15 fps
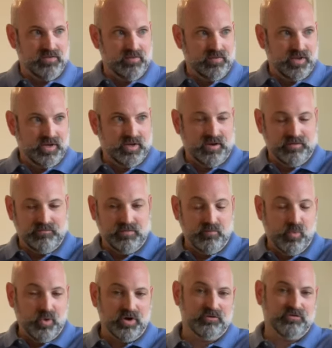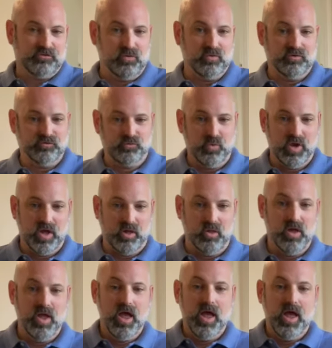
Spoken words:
the the mortgage score as well.